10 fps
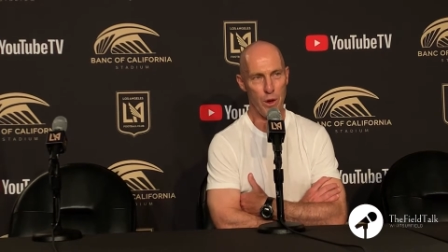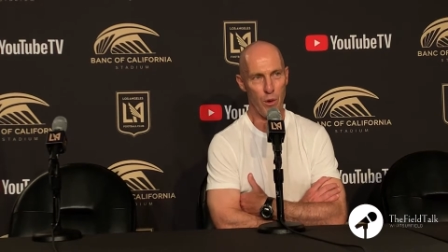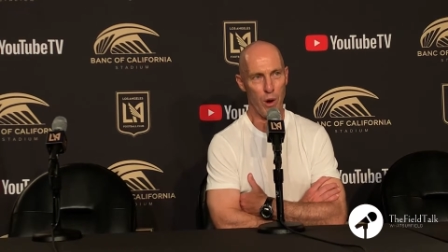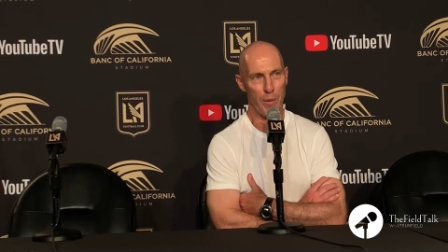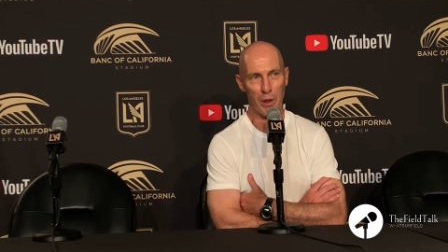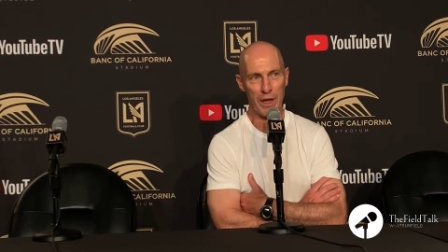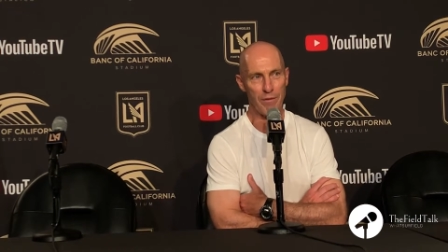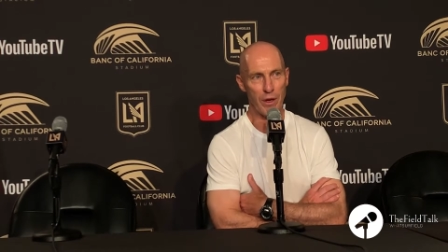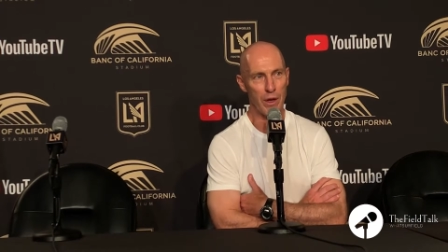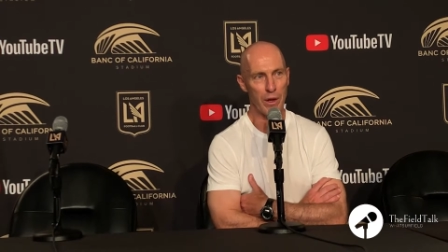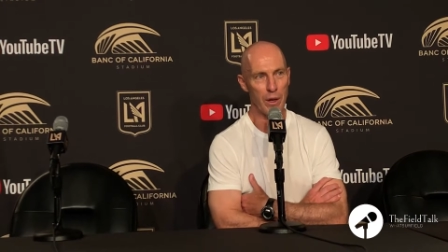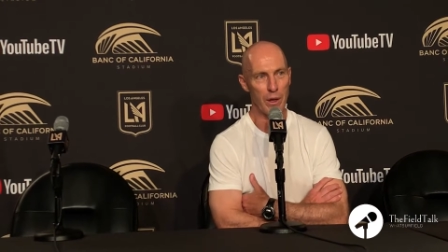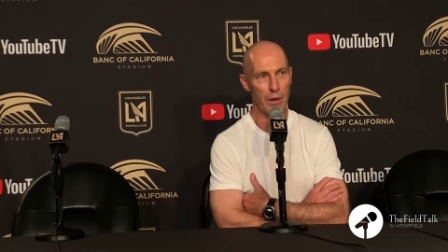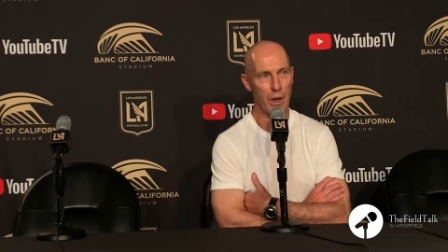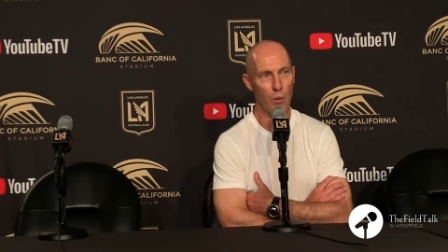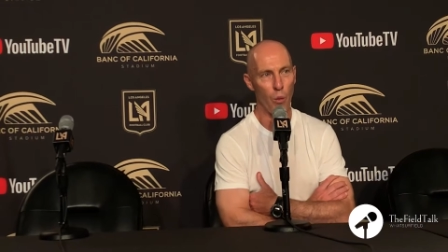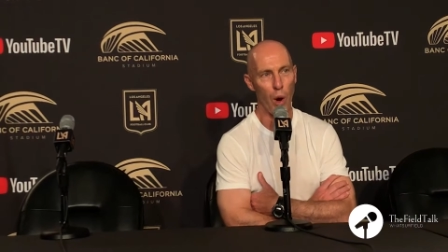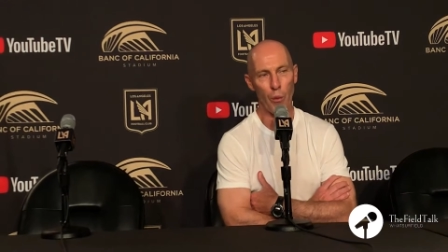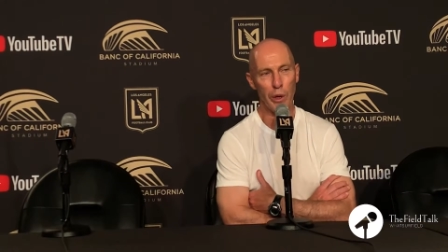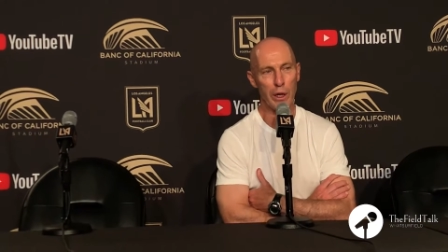to uh, believe in, in, in
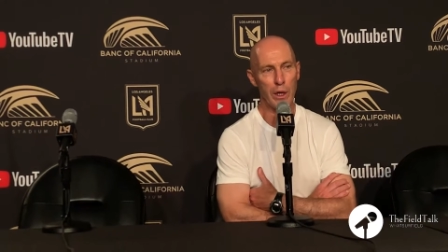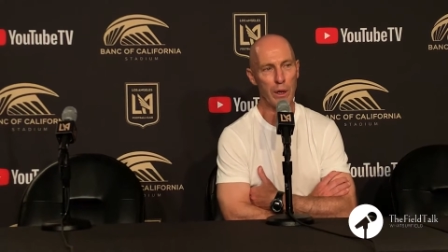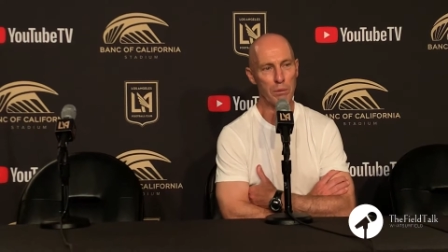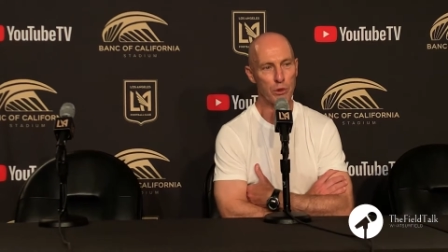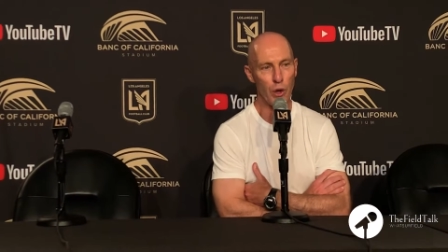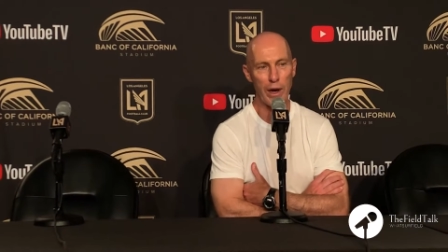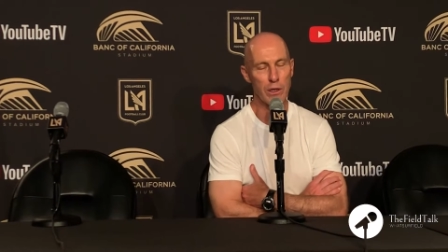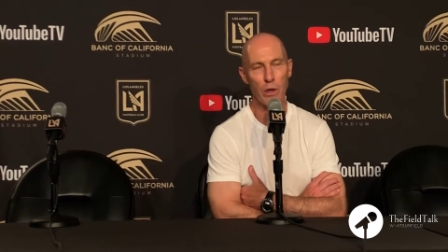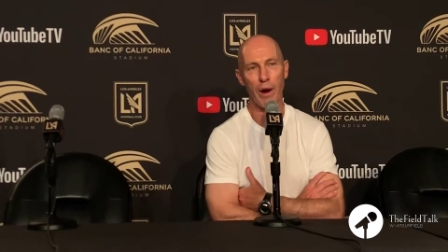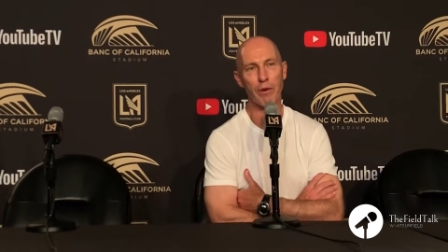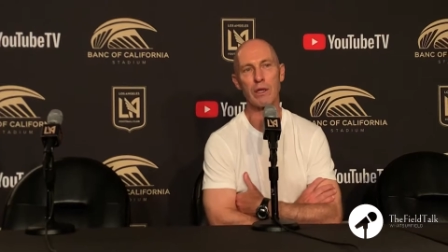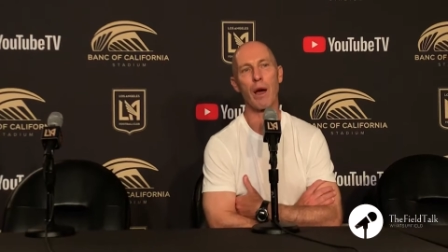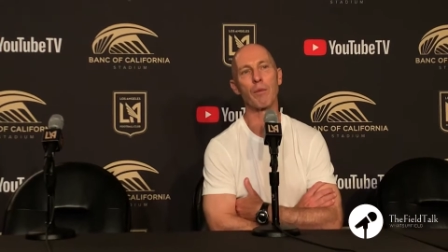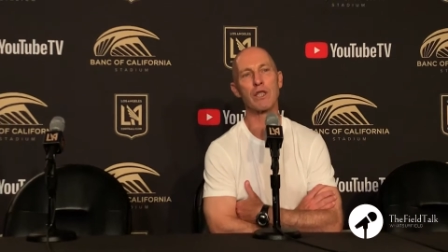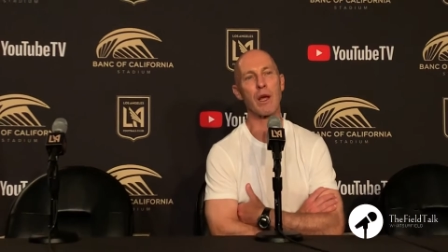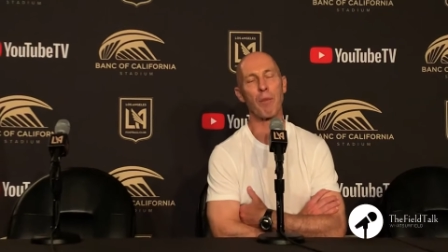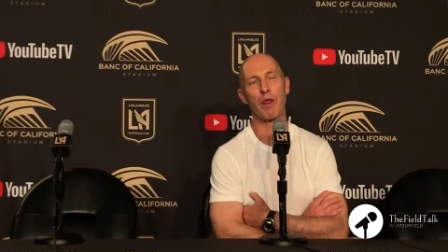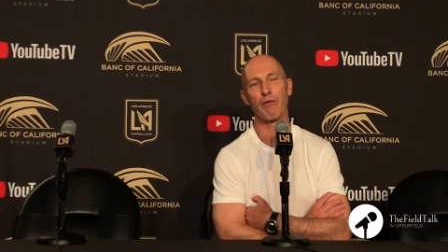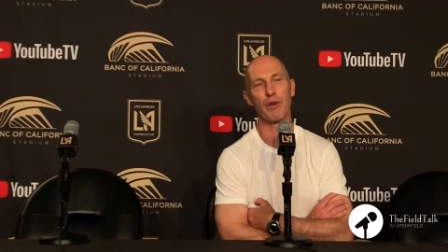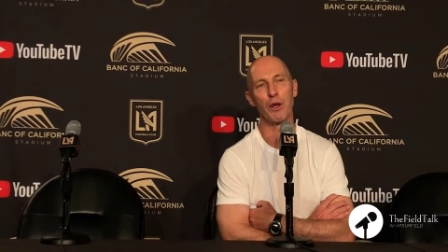what we try to do every time we step
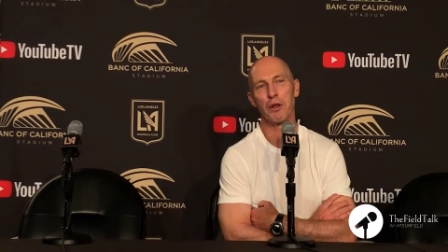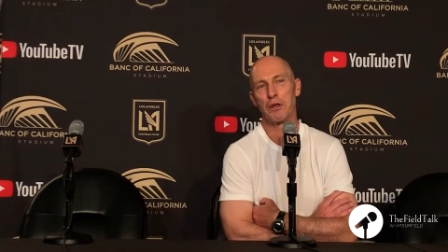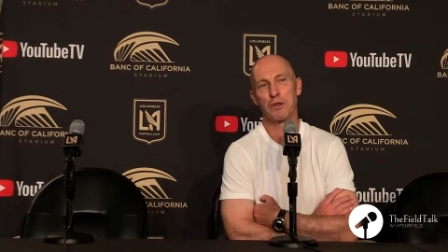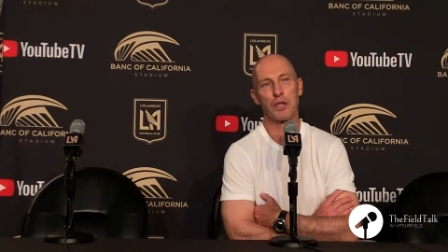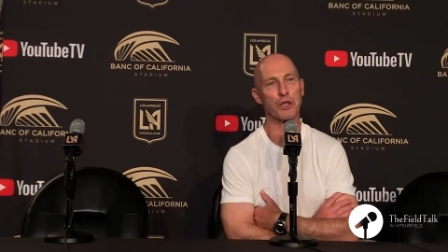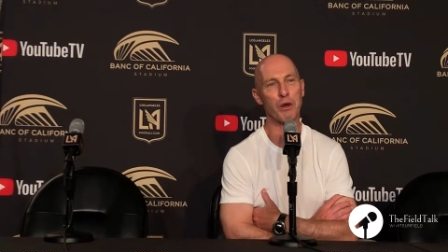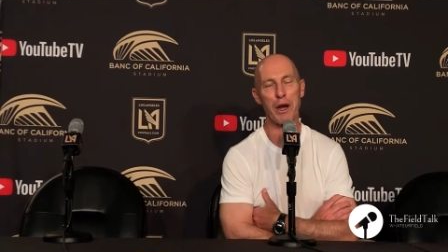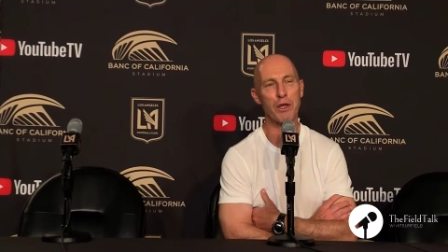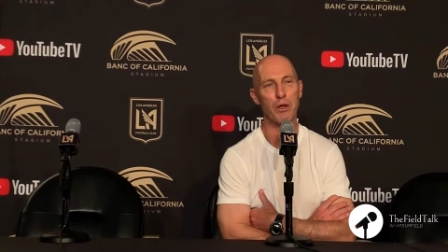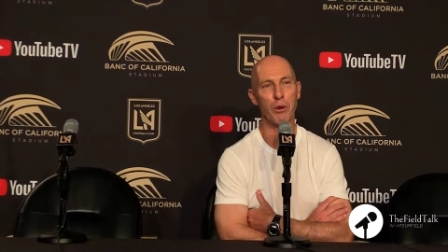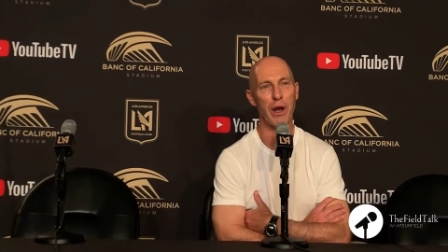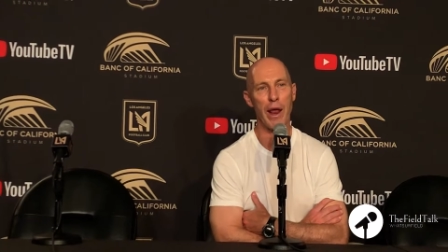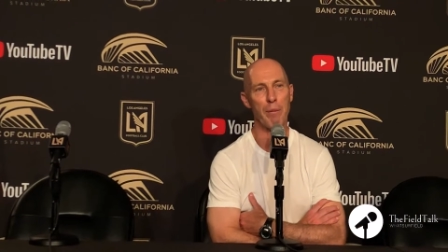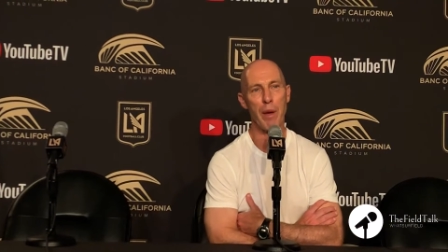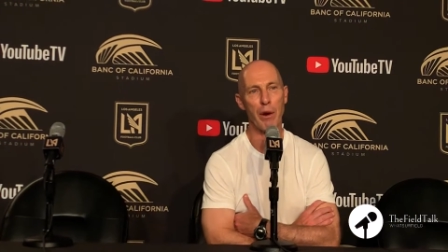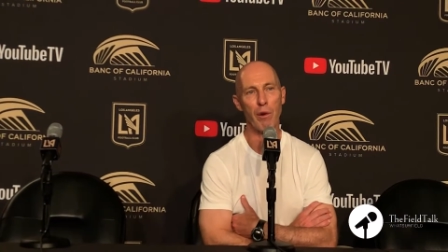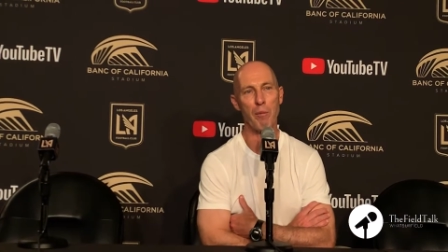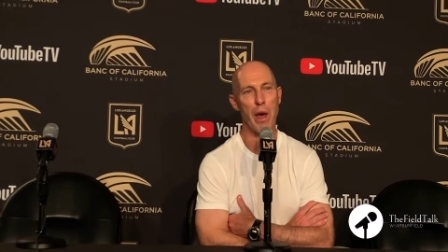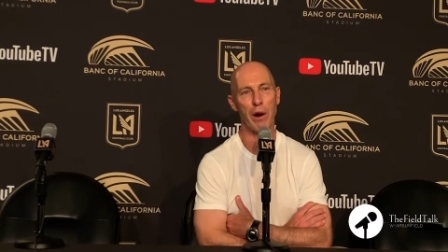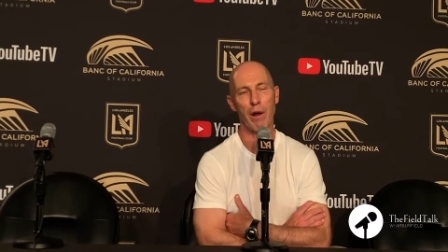on the field and just try to do it at a better
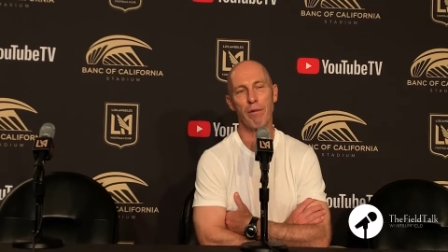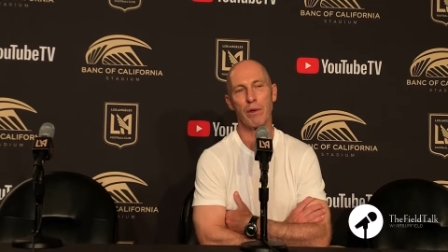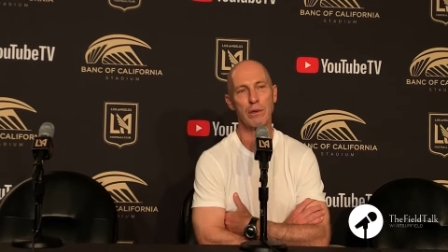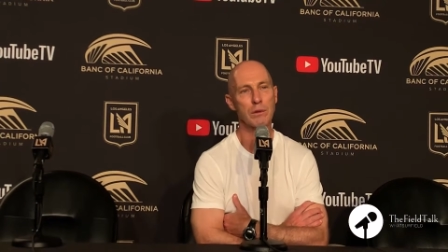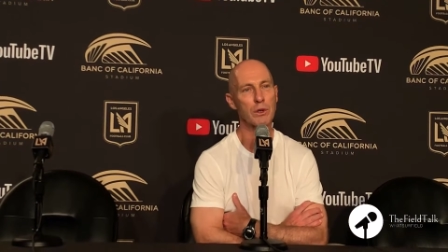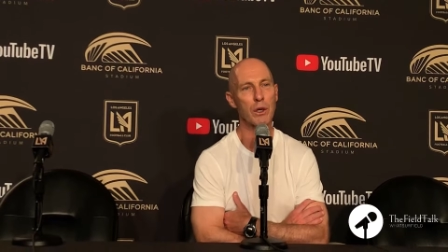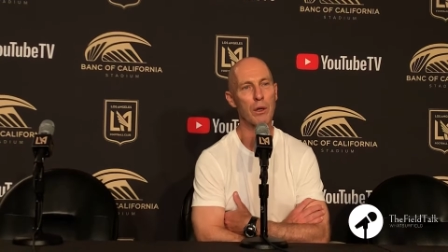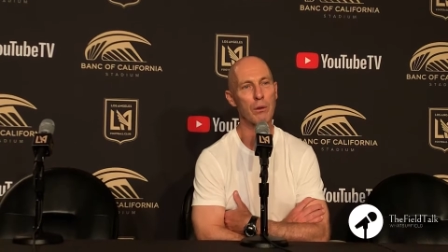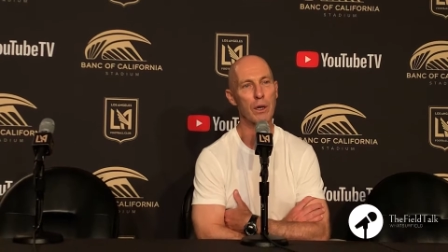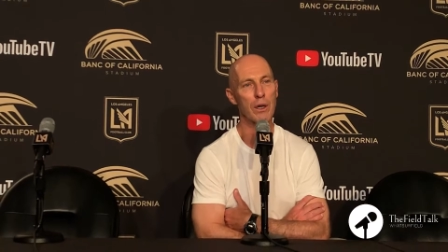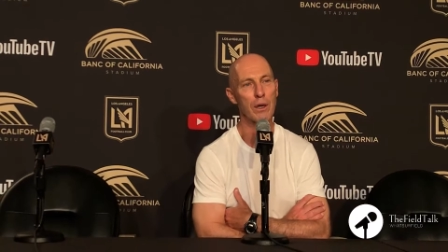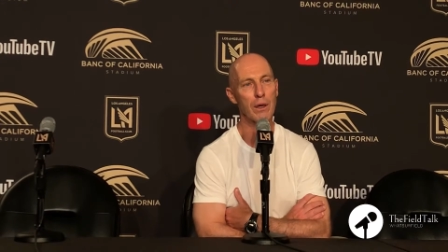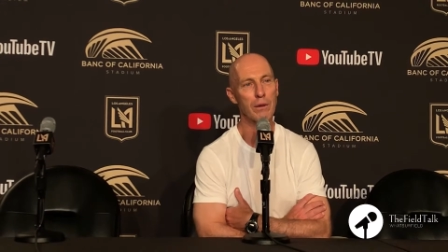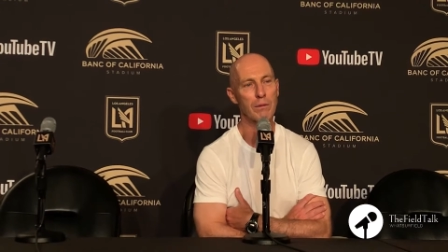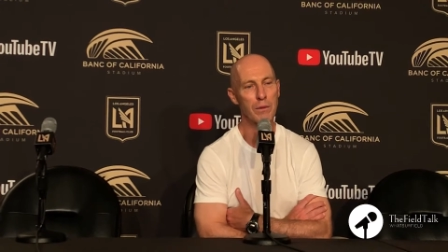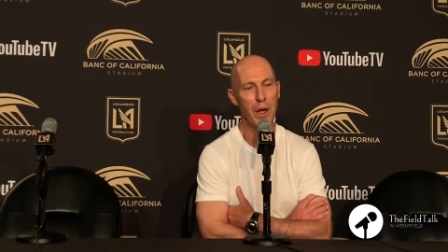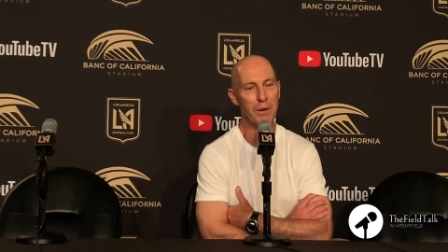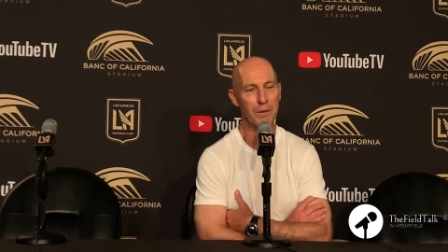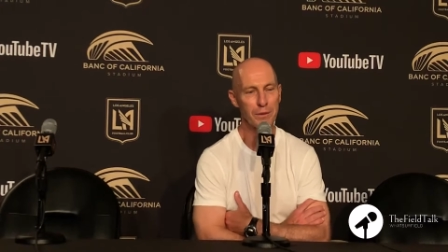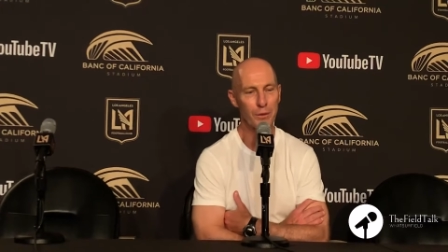and better level. So, uh, yeah,
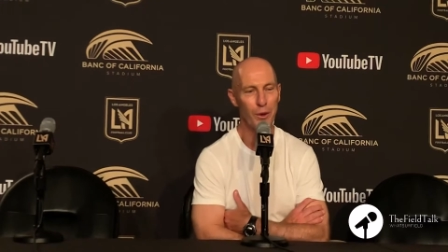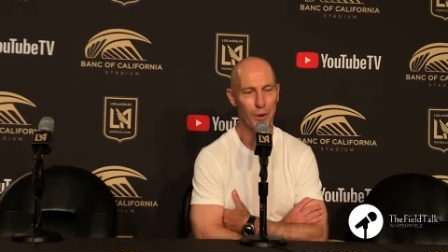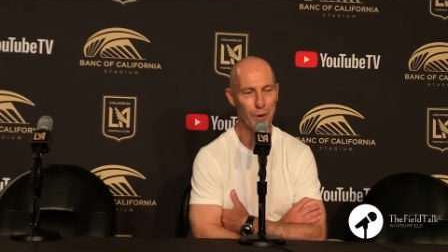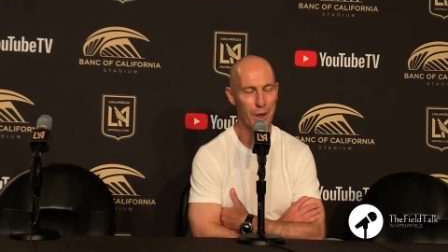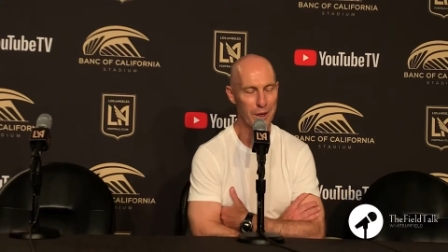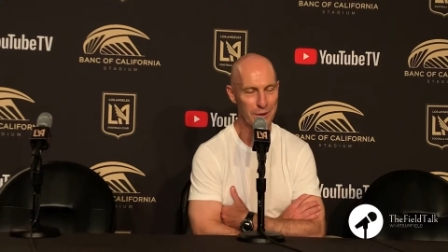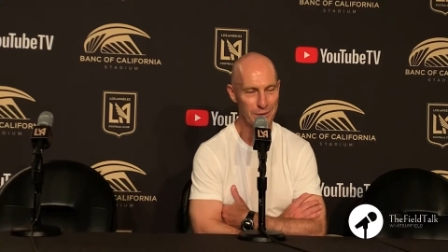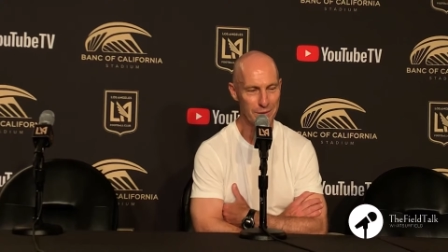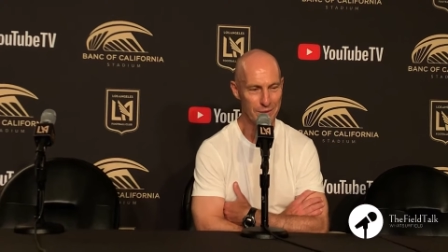we're. Uh